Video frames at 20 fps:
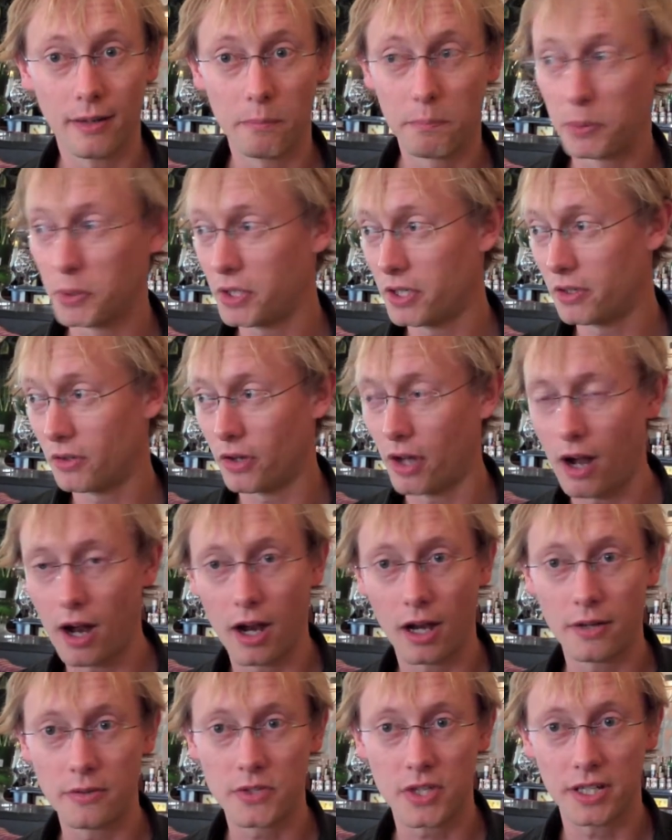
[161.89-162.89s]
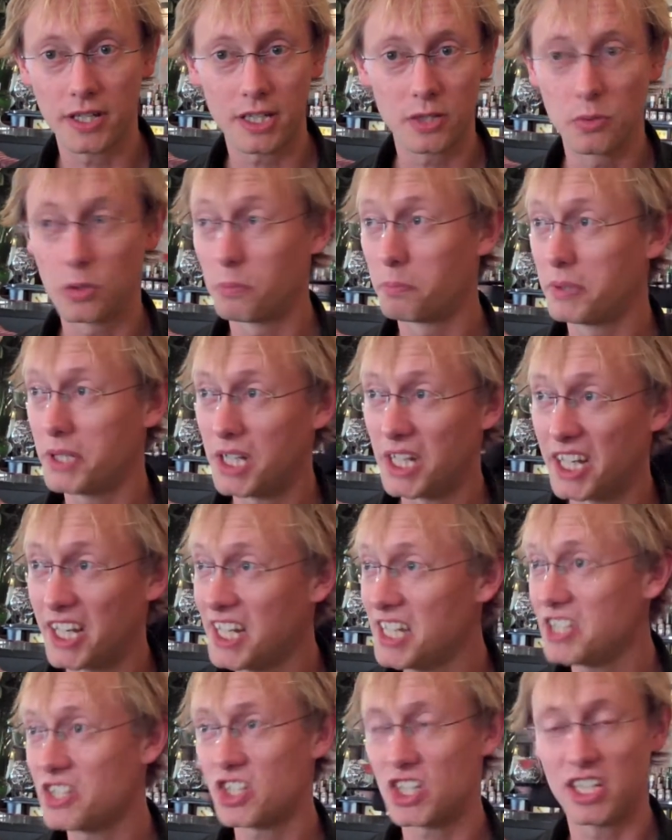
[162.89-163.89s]
put it on Hyves, and this would be an
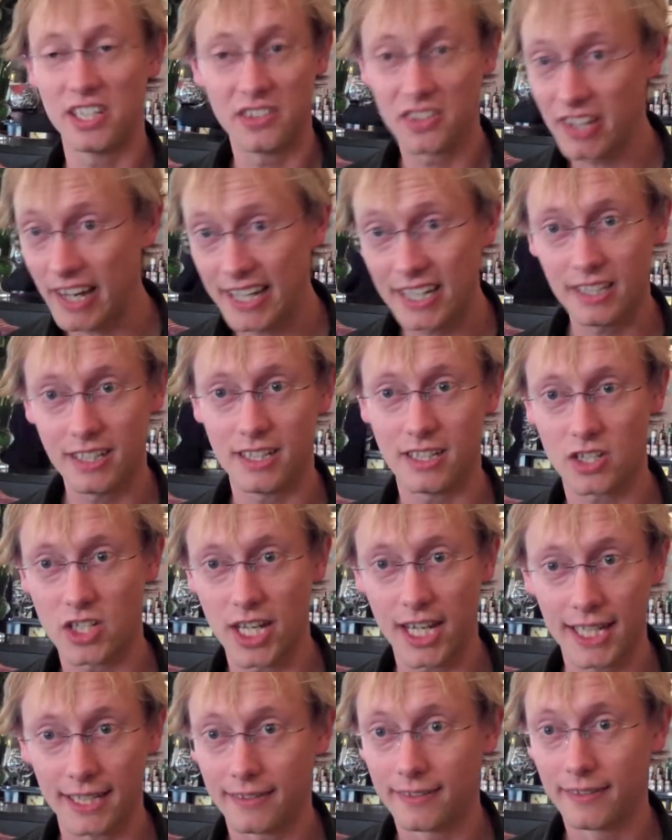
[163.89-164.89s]
instantaneous hit